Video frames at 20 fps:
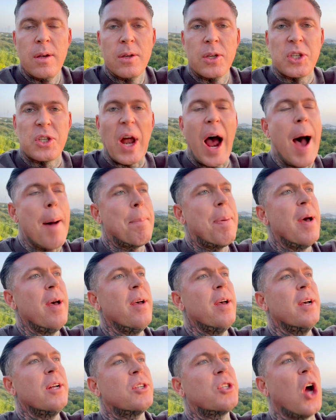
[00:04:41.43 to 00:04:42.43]
Stop
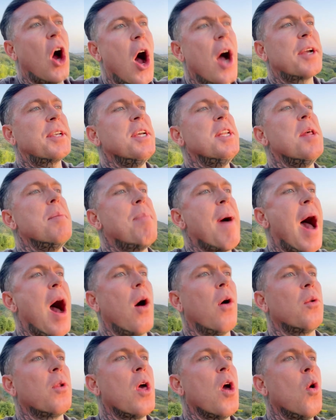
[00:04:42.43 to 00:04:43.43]
talking
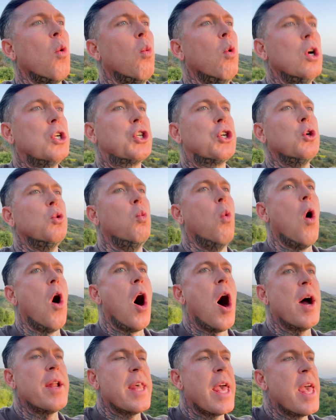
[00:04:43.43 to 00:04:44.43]
about what you
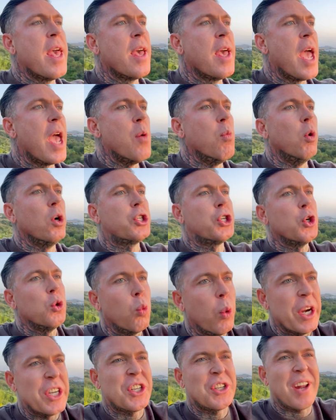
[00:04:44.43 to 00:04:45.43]
want and what you
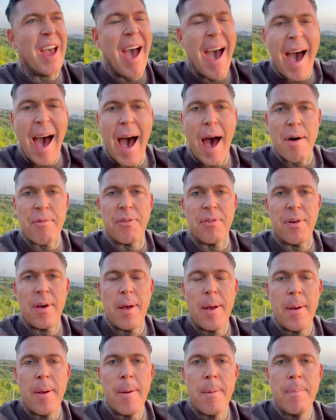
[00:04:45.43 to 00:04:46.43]
wish to have
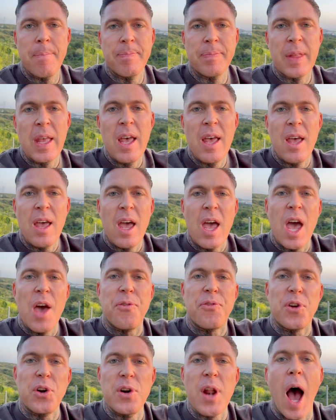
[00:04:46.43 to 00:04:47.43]

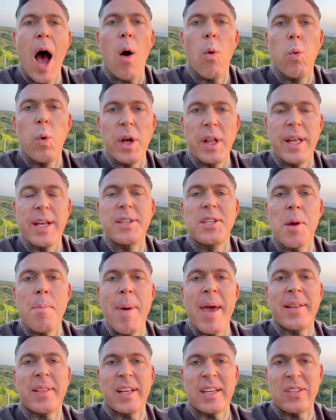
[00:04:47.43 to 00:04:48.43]
if you're not willing to
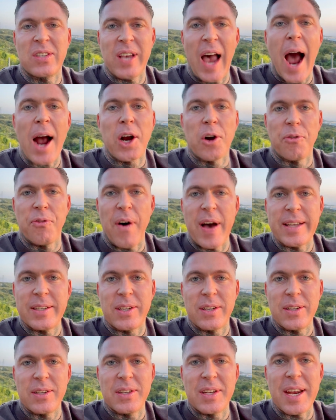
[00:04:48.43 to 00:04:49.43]
make the
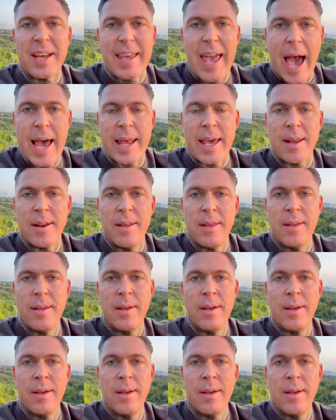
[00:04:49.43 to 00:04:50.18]
sacrifices to get it.